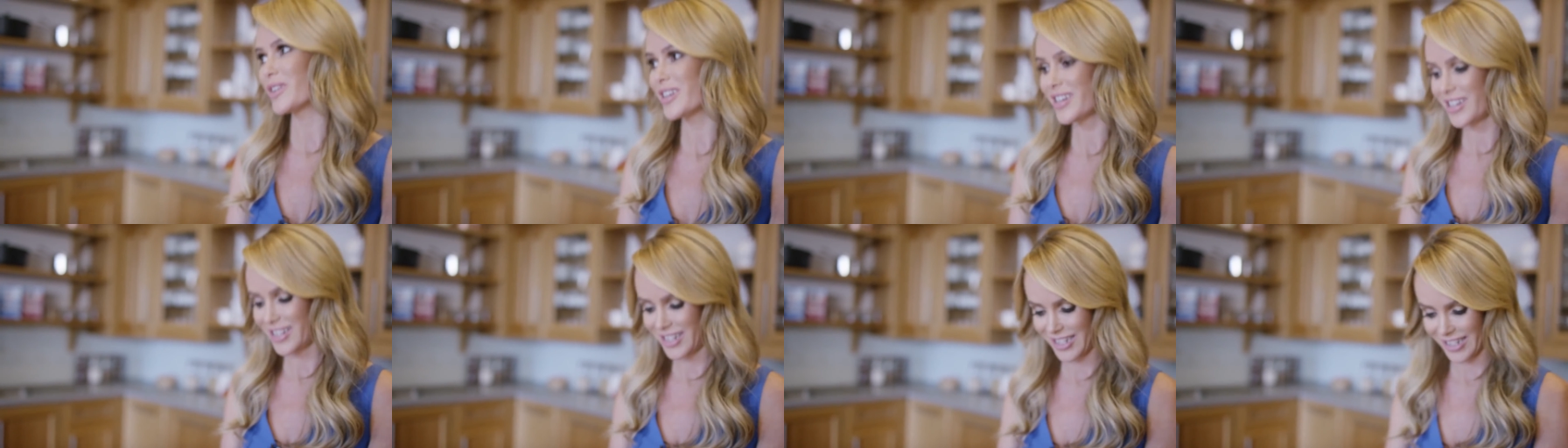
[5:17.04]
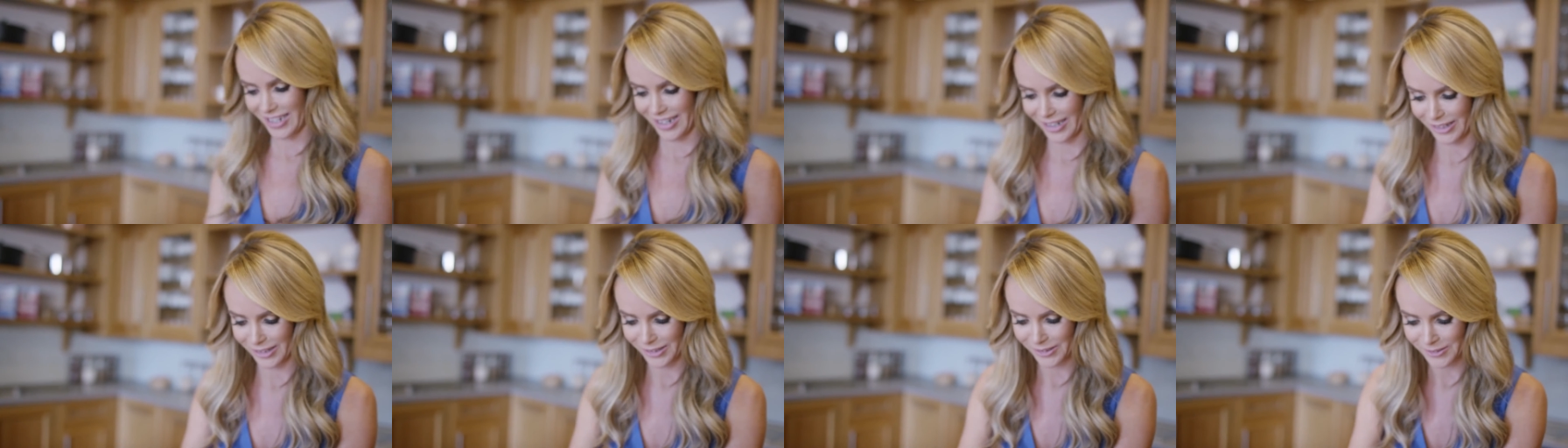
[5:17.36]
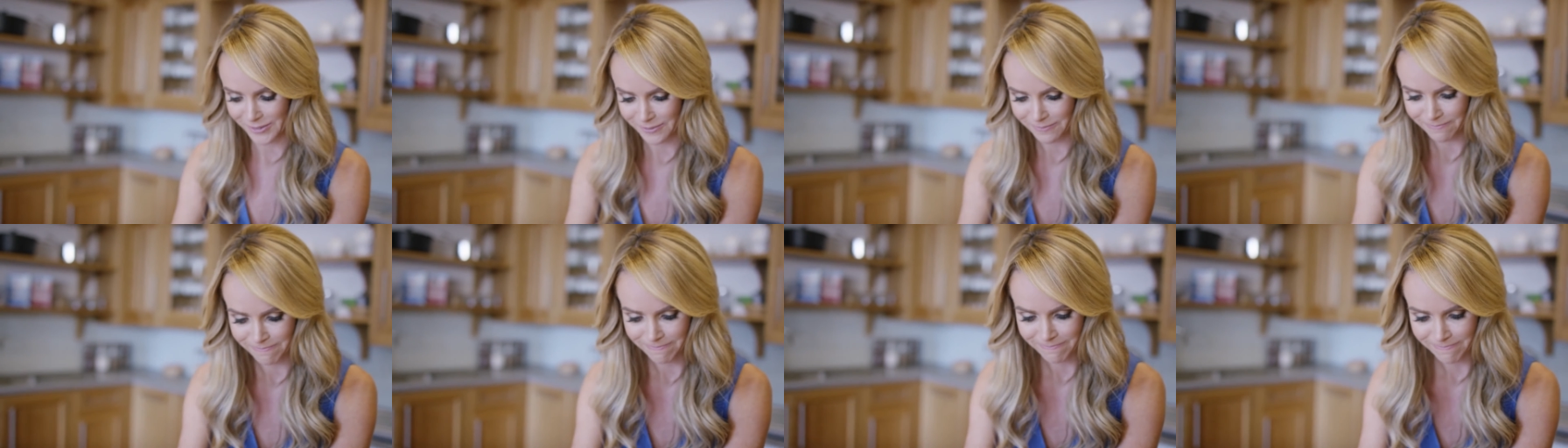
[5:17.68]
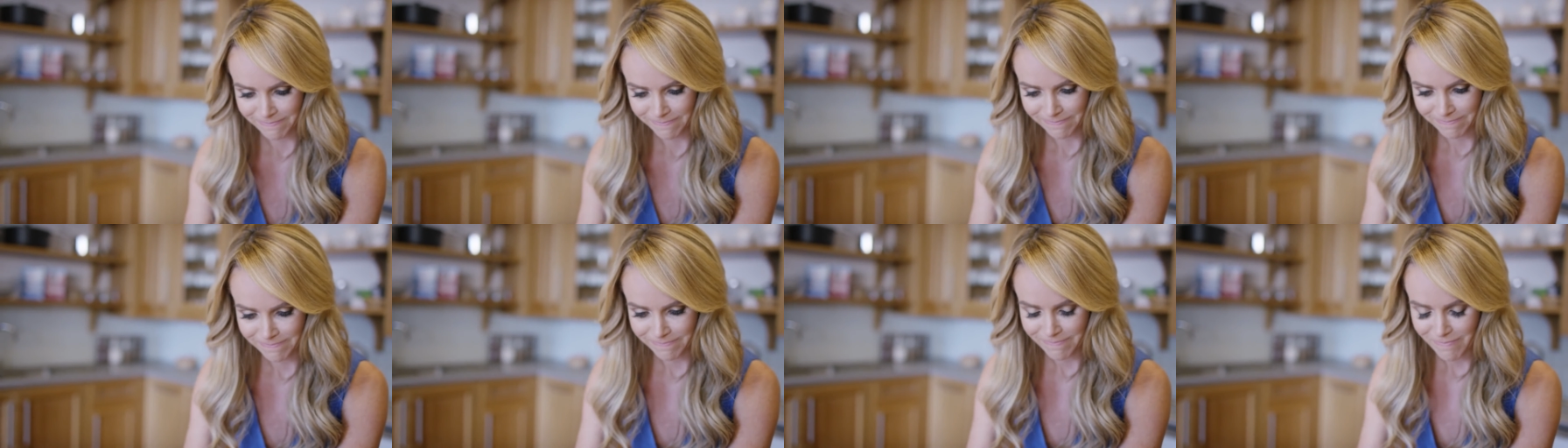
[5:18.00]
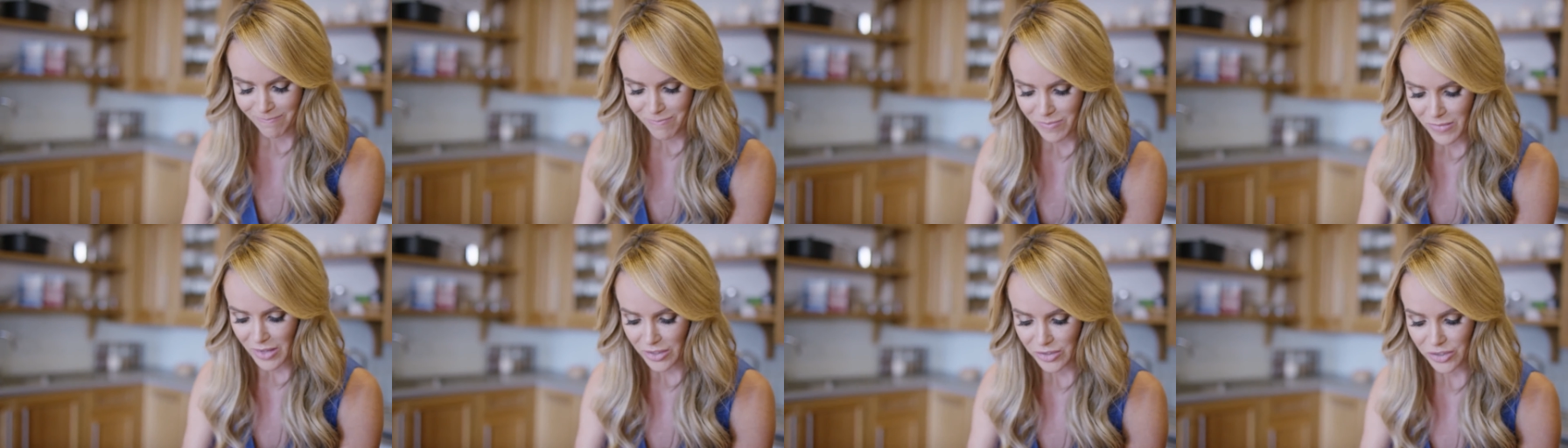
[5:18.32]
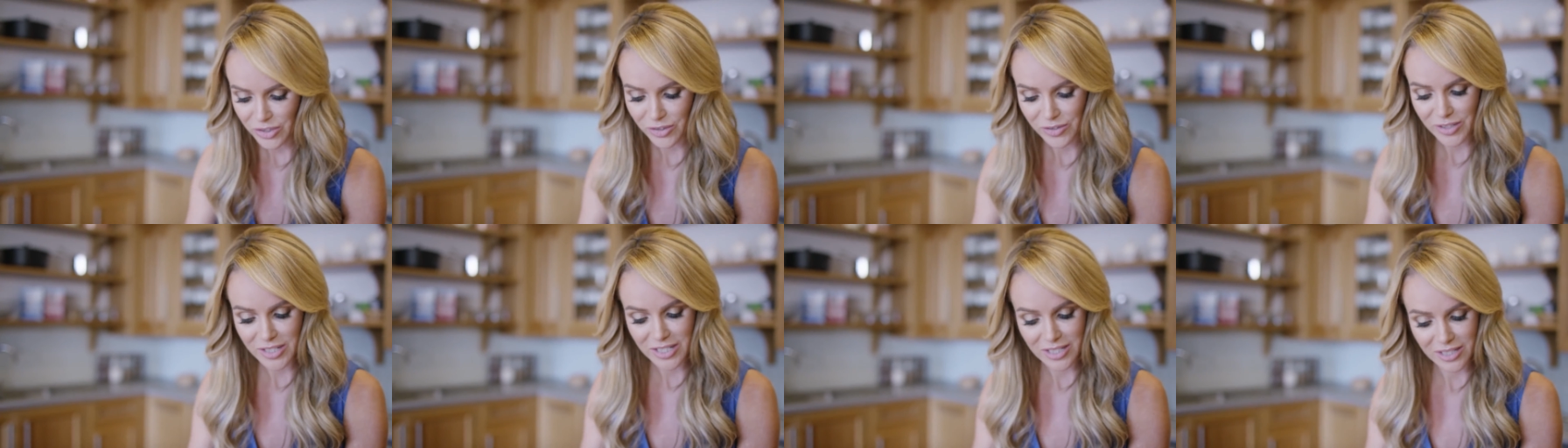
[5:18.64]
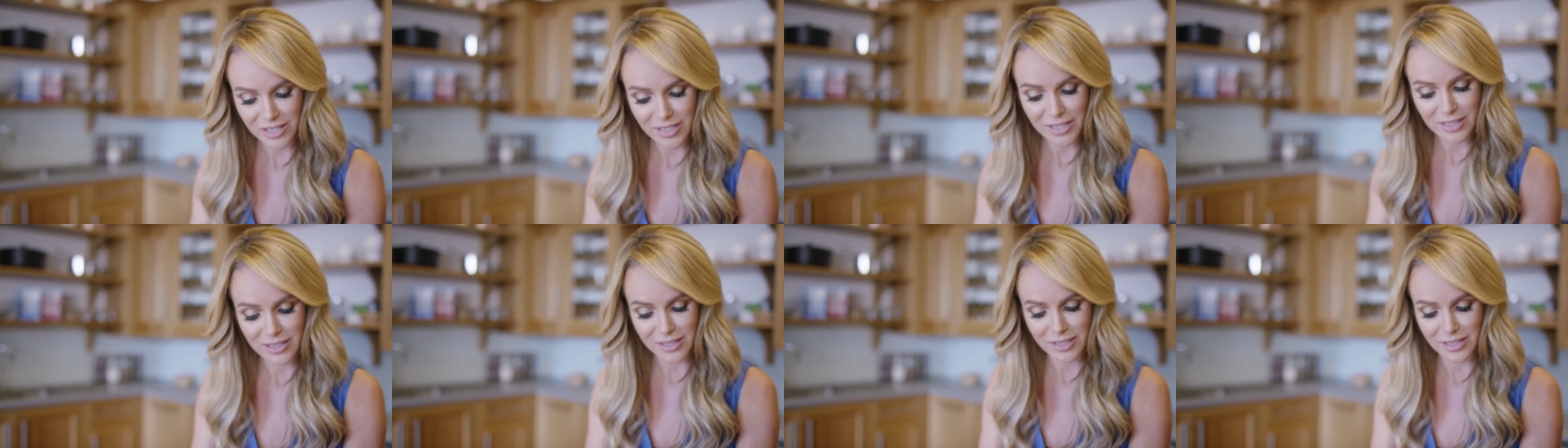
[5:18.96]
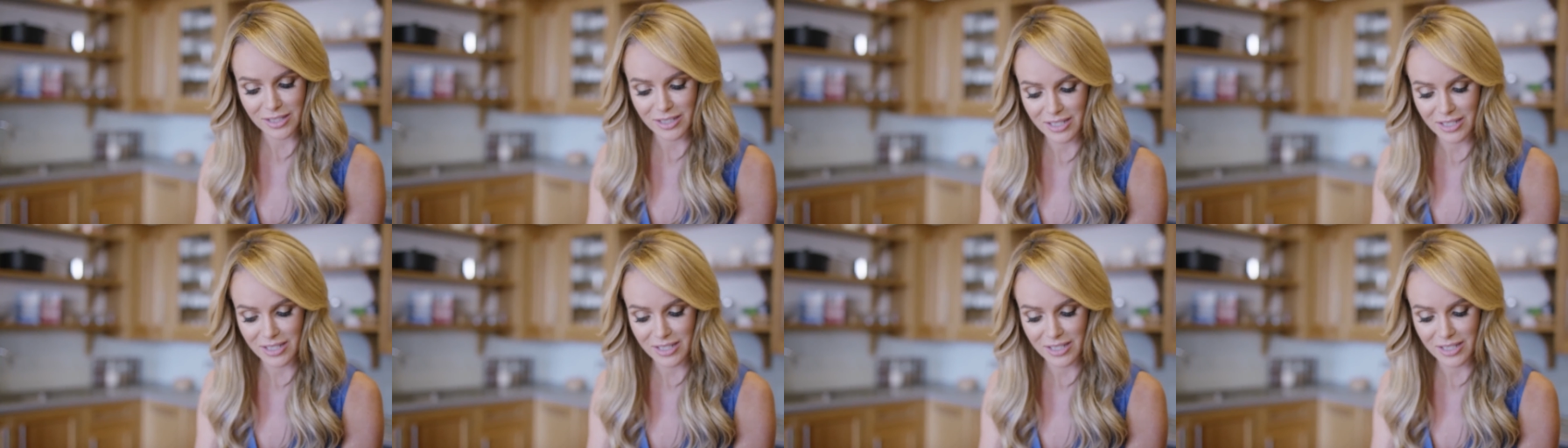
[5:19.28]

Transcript: eater. So this, this is a